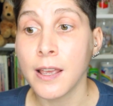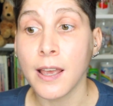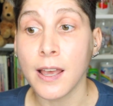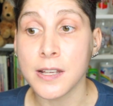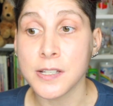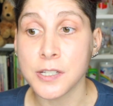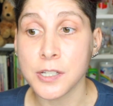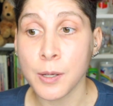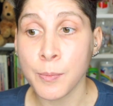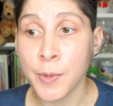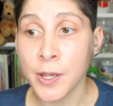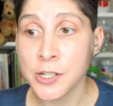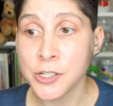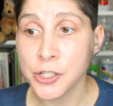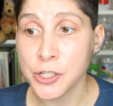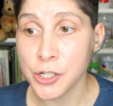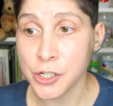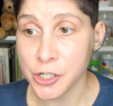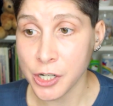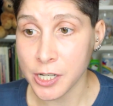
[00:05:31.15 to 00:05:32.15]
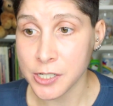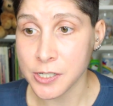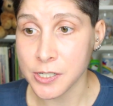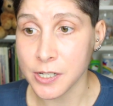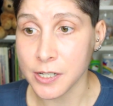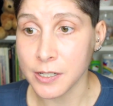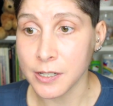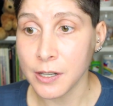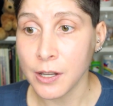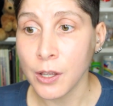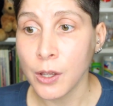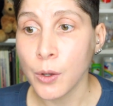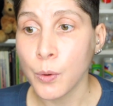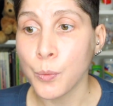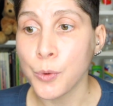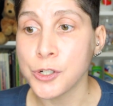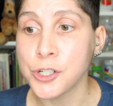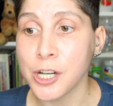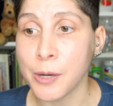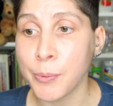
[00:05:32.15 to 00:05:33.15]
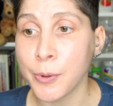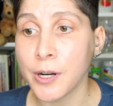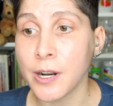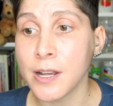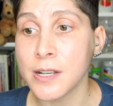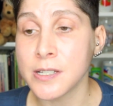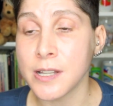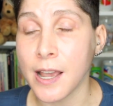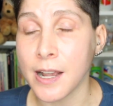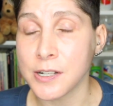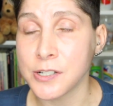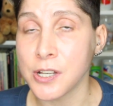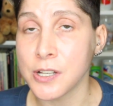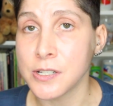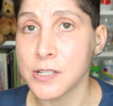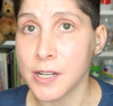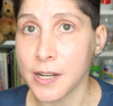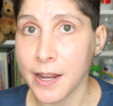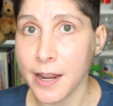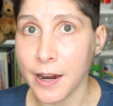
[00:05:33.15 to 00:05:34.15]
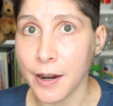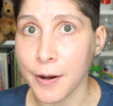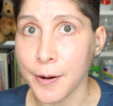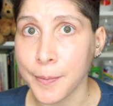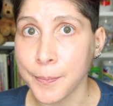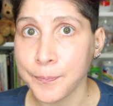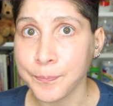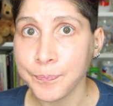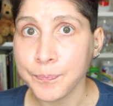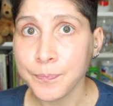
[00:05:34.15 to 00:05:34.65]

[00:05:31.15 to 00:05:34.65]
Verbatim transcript: as some had suggested, would jeopardize access to care."